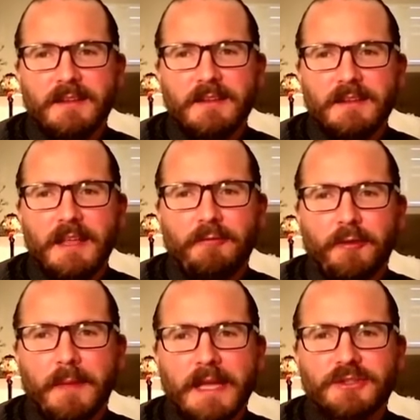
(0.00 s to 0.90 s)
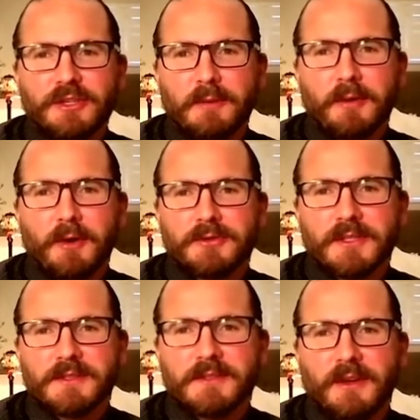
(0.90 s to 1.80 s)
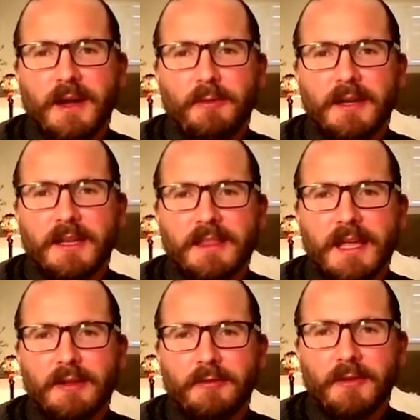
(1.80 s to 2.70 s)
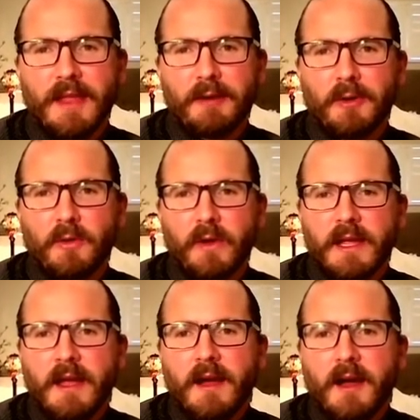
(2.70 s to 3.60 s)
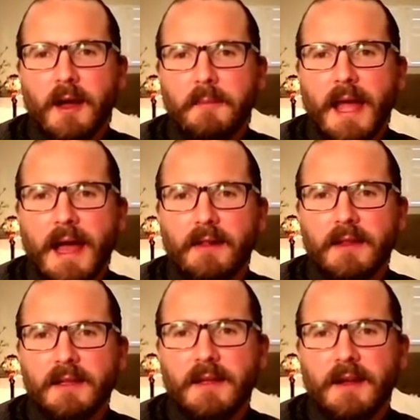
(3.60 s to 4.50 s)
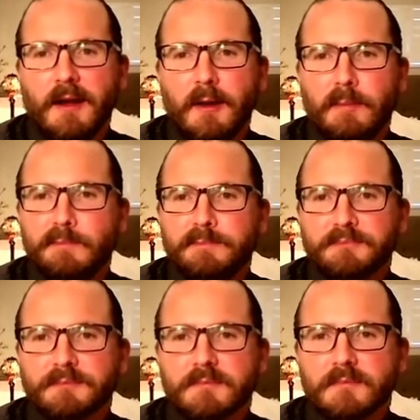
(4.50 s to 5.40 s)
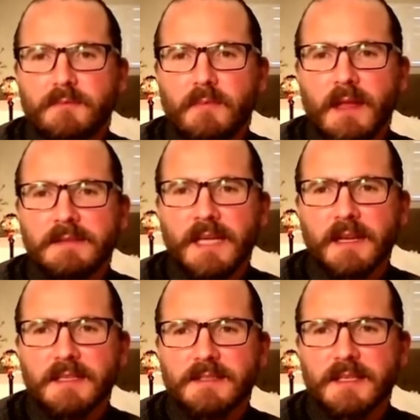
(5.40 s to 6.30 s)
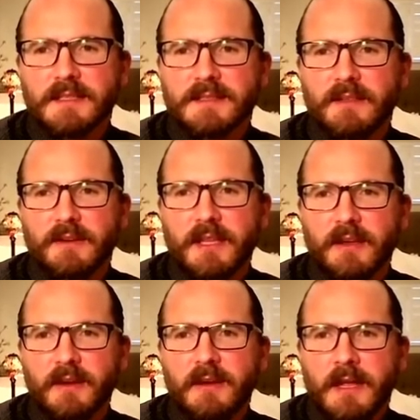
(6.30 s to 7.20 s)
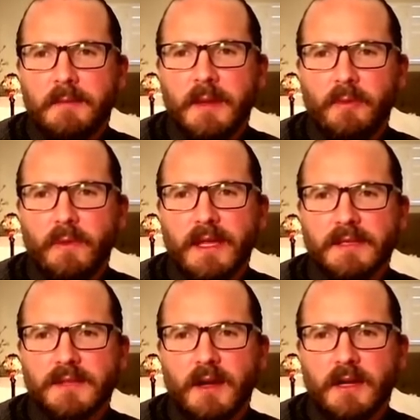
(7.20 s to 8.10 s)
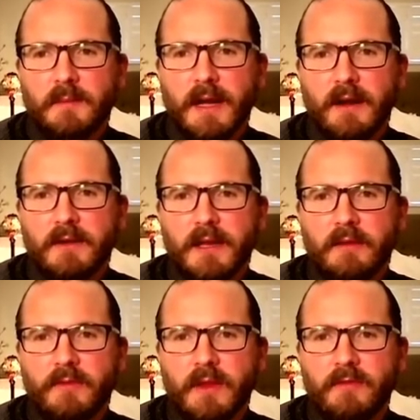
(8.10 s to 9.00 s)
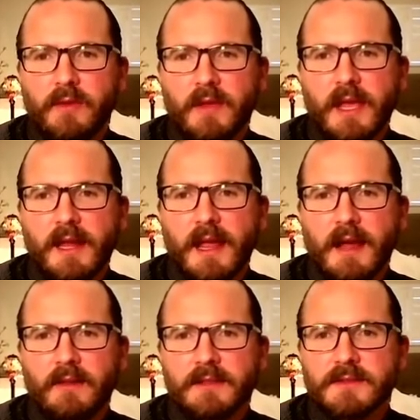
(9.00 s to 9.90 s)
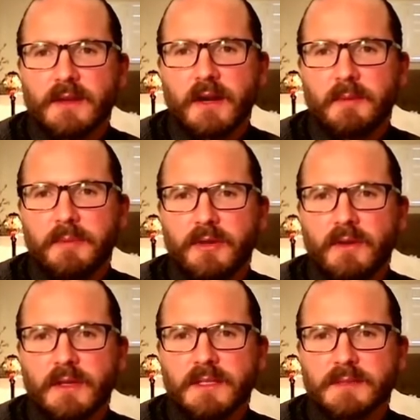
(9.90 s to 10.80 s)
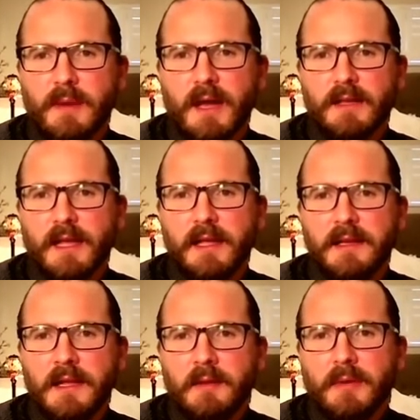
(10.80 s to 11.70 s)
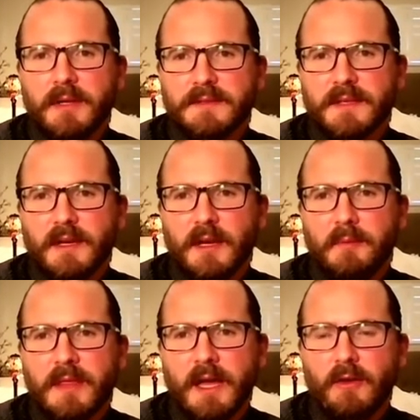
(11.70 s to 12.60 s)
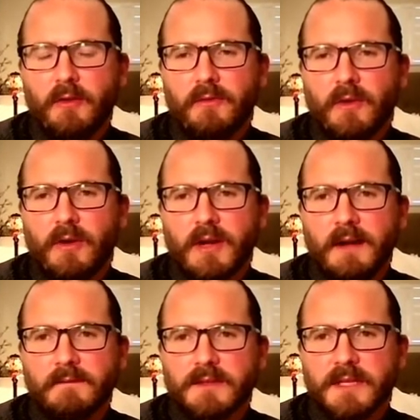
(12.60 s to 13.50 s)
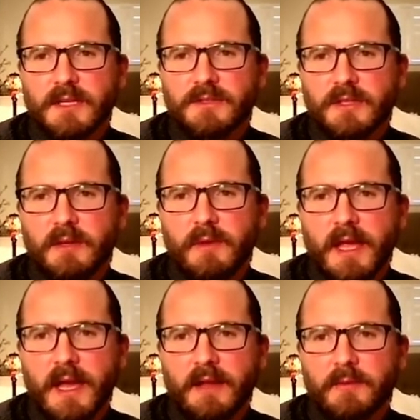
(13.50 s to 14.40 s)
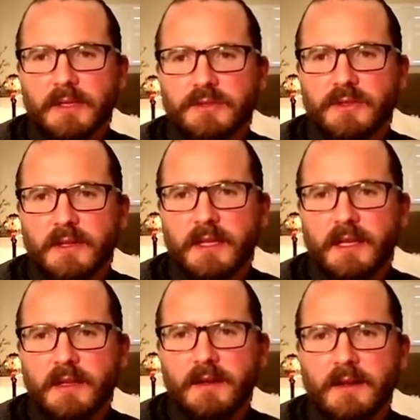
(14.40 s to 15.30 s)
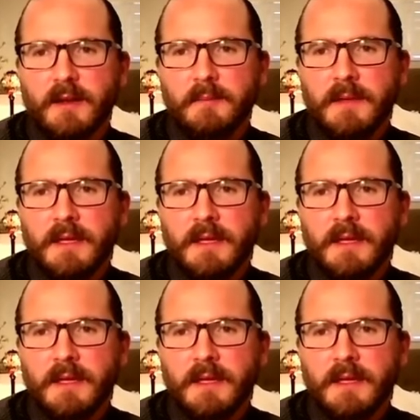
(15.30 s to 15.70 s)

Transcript: information approaches. So I wanted to thank you for that real quick. Um, Alan, um, Dennis is still here. Maybe we can talk about, if, if you can, Alan, sorry to put you on the spotlight, but um, that overall conversation that we had originally um,